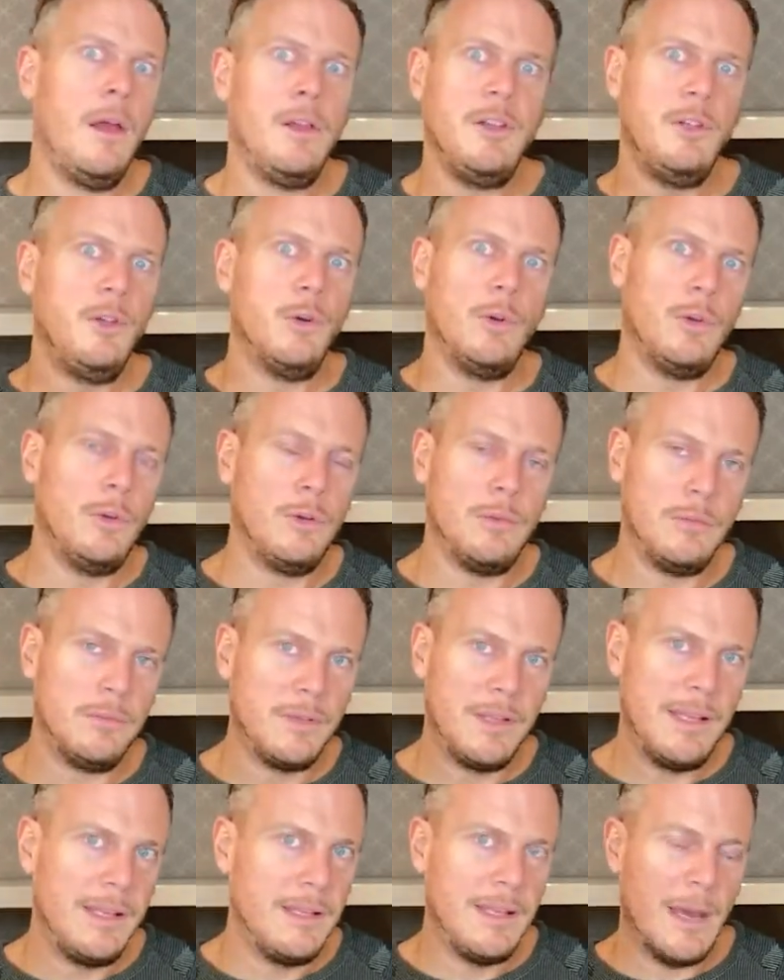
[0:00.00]
You'll
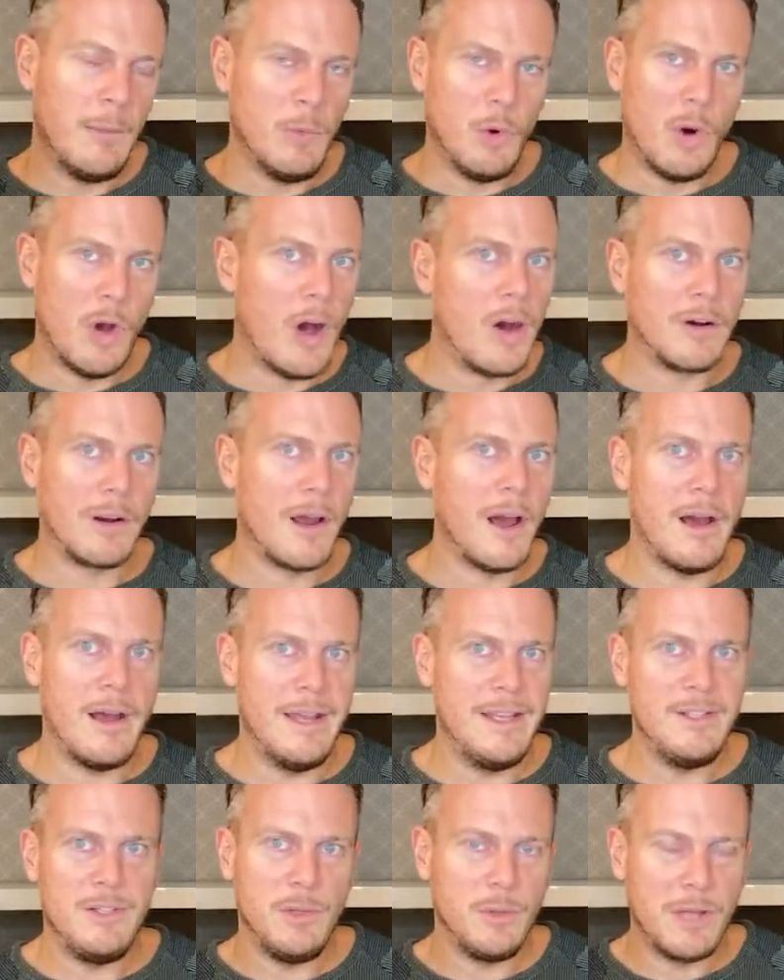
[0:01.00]
get more hot
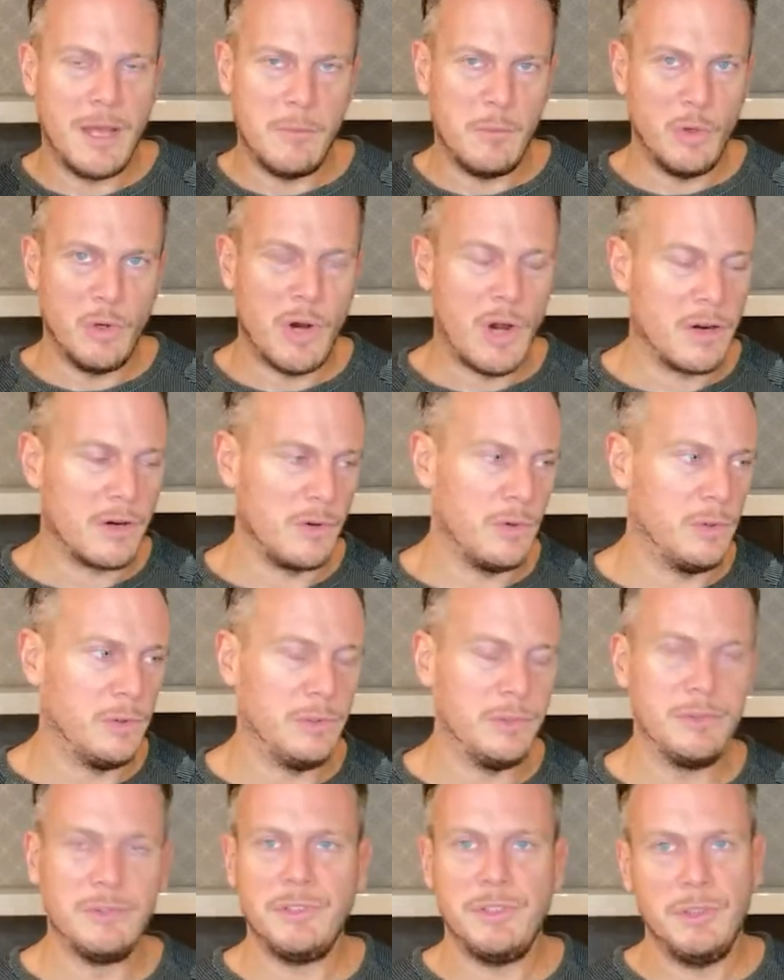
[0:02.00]
guys, you'll get more hot
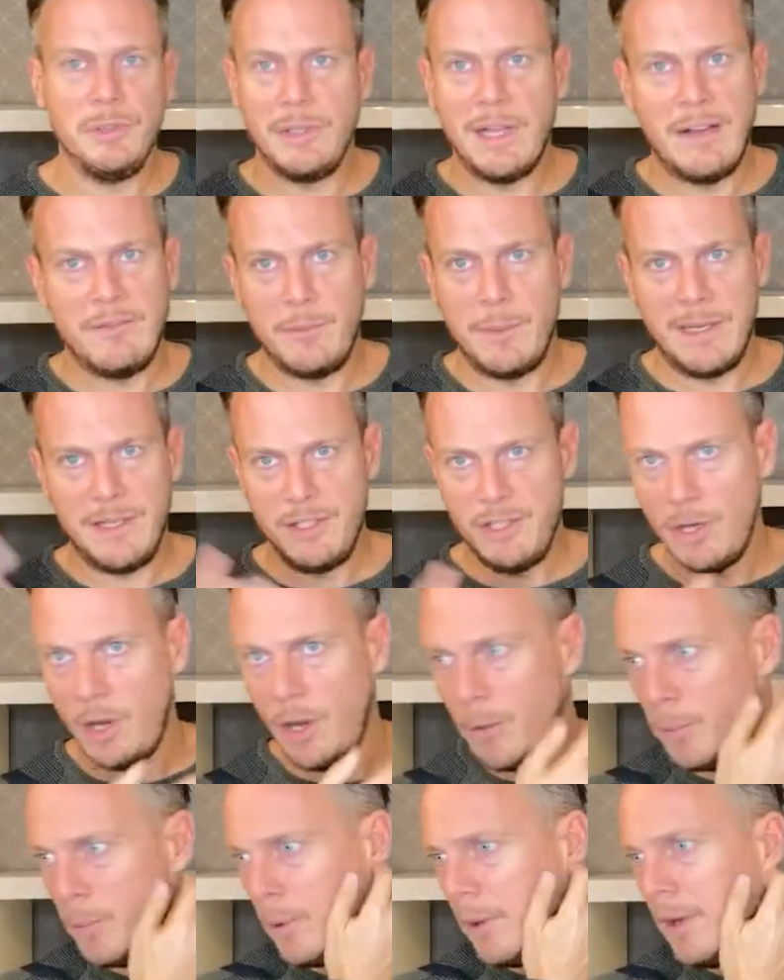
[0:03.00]
girls, you'll have a better
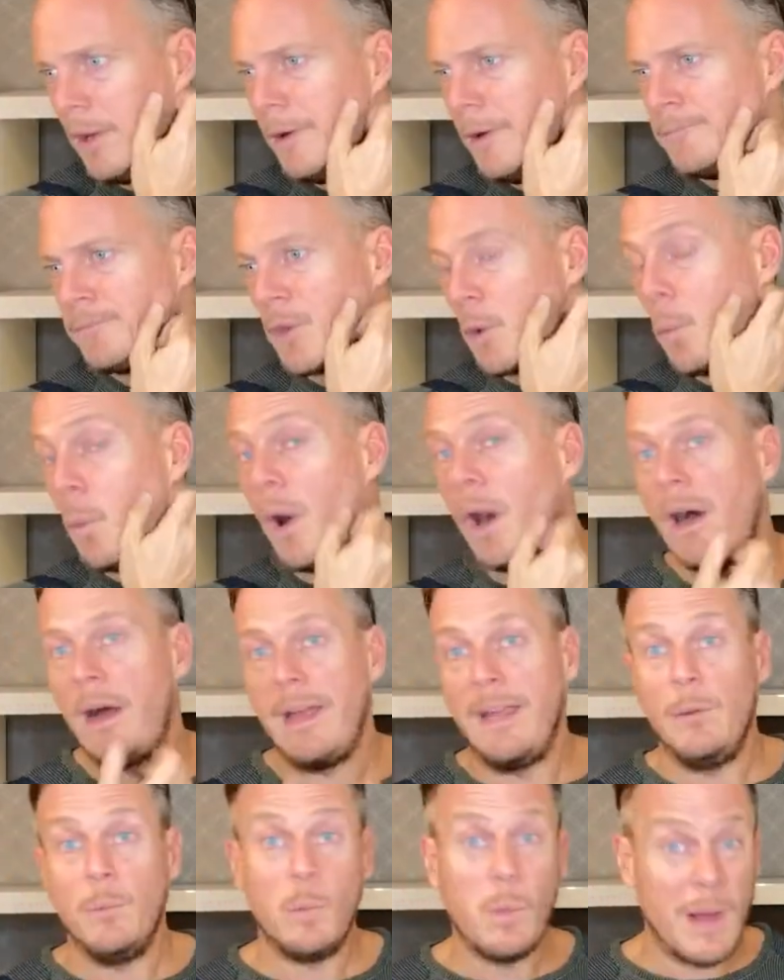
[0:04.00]
job.
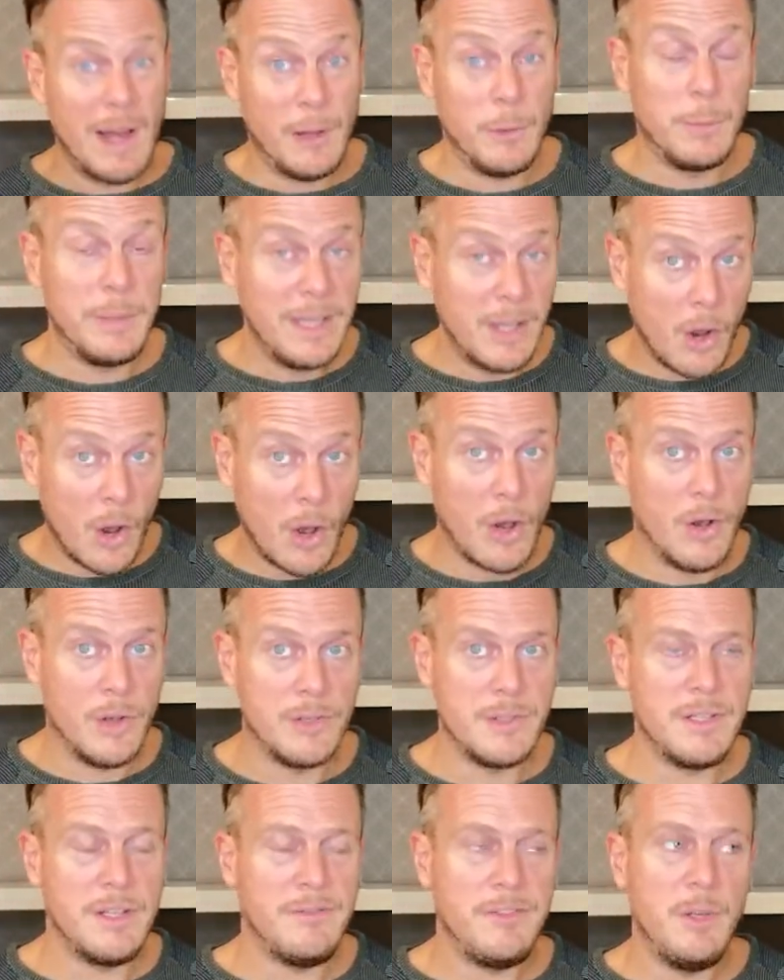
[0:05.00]
Why? Well,
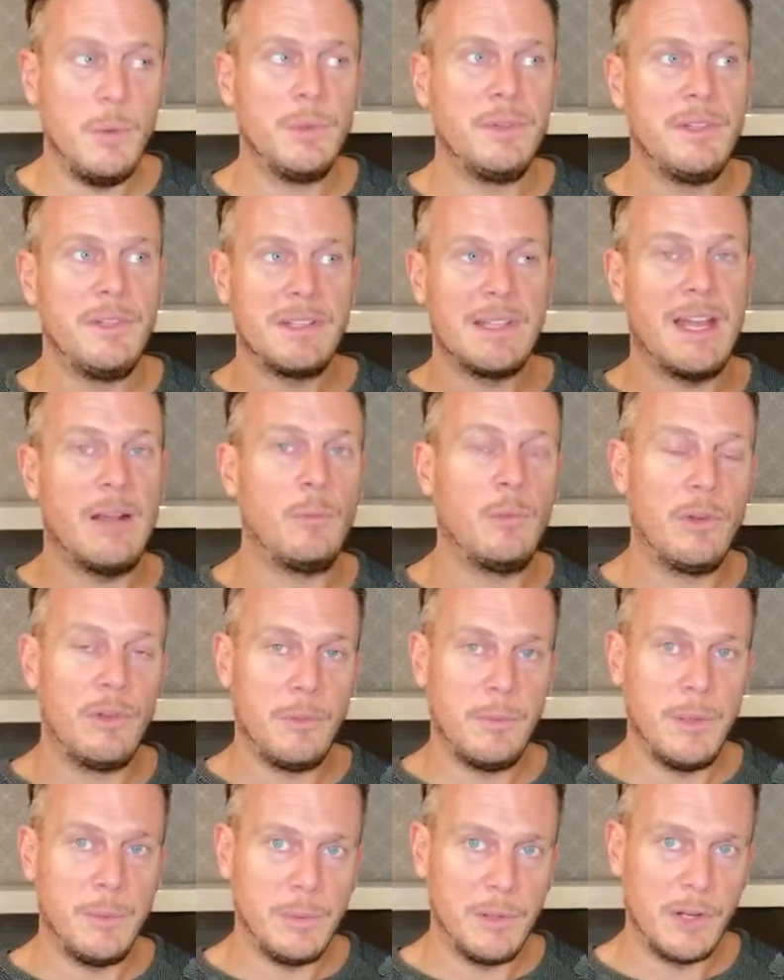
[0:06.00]
because if you understand where other
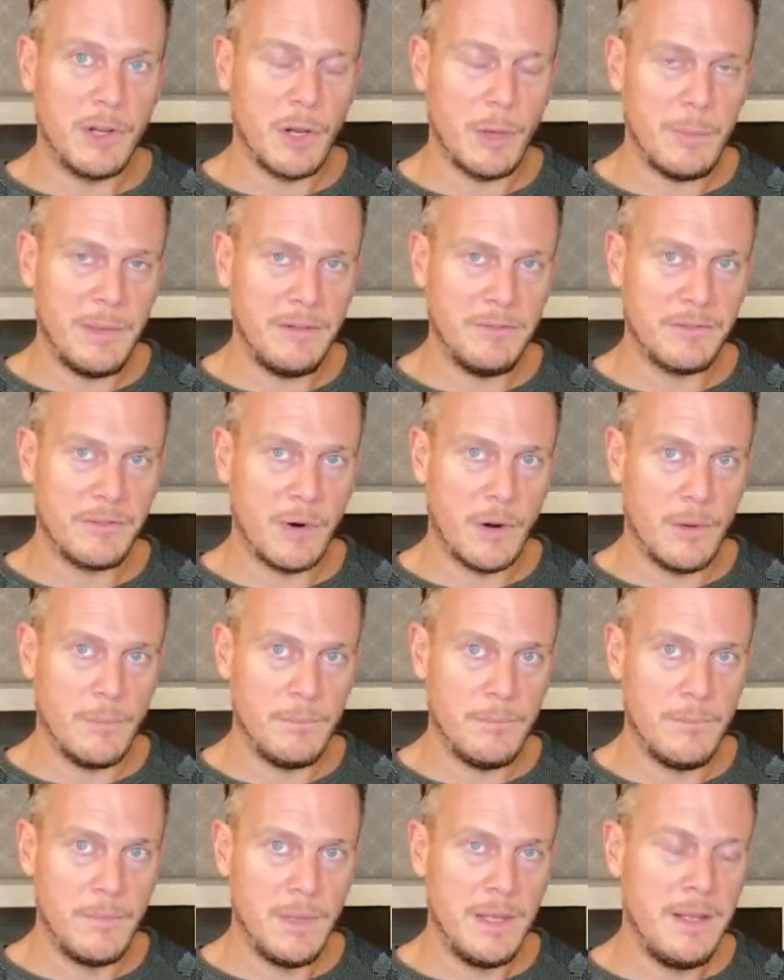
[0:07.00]
people are coming
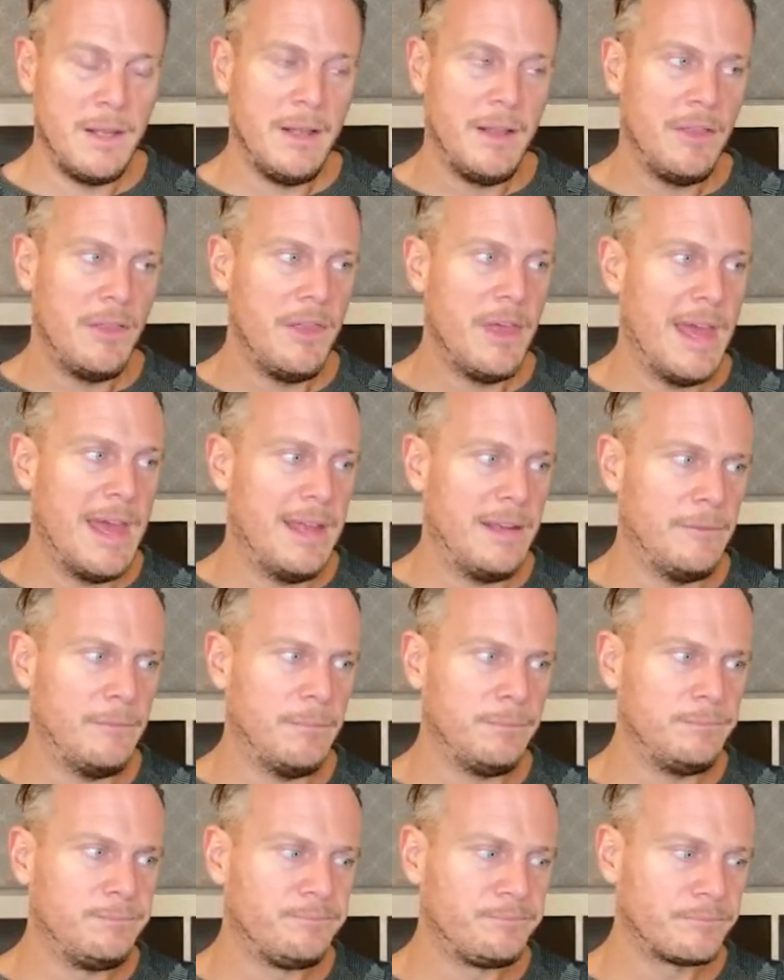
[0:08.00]
from,
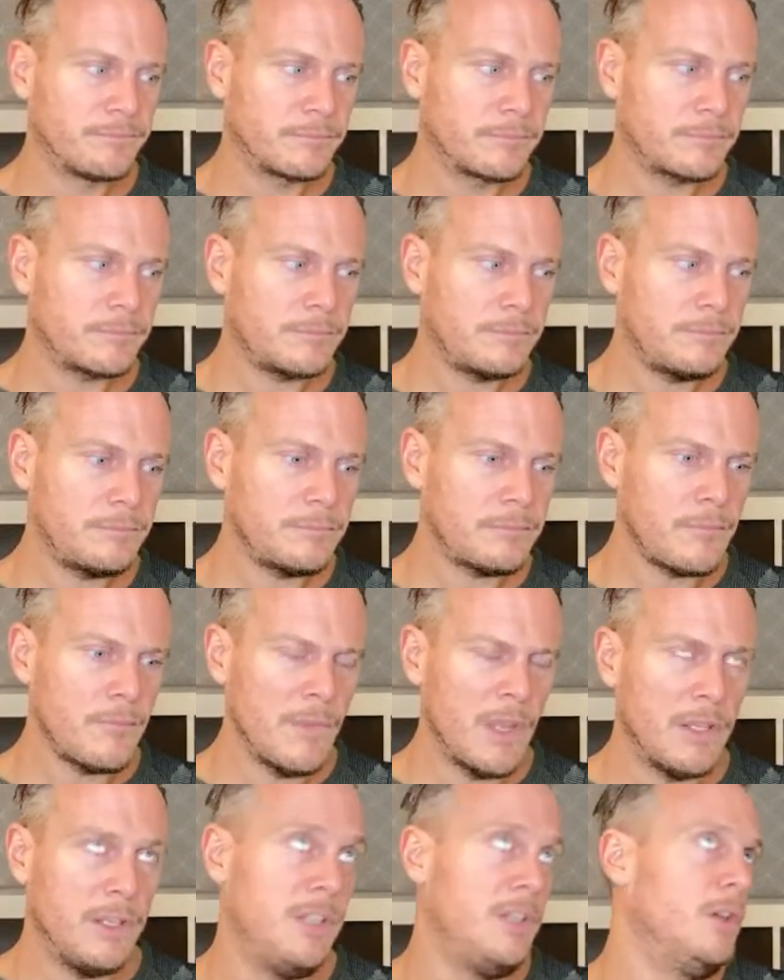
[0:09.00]
then
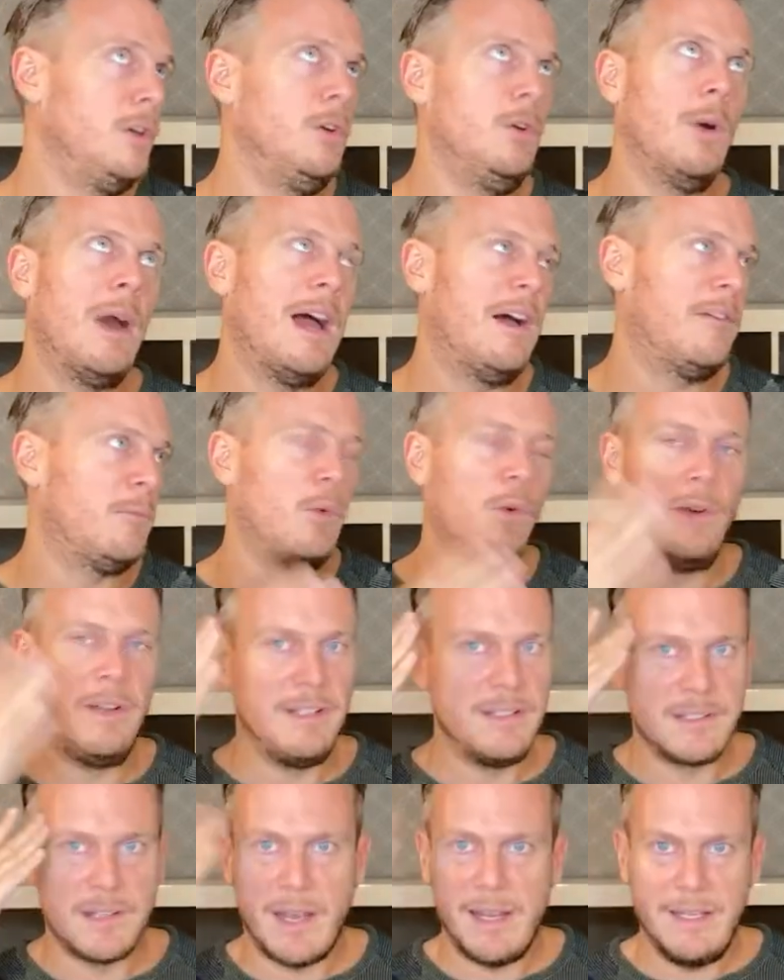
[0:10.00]
you have more
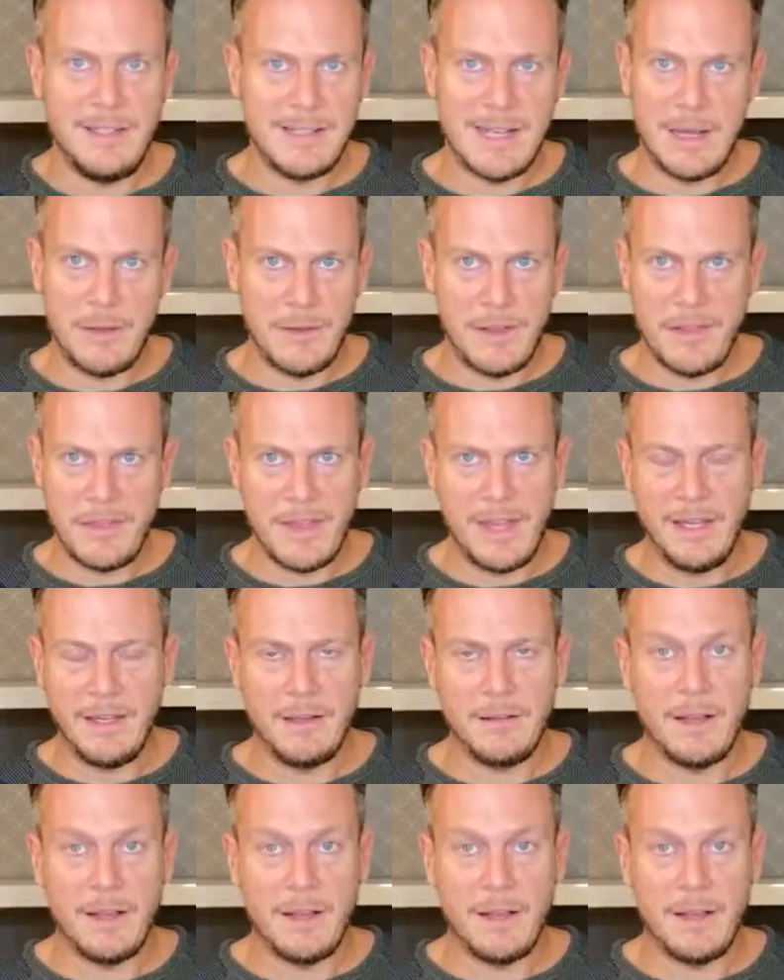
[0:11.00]
insight into how they think.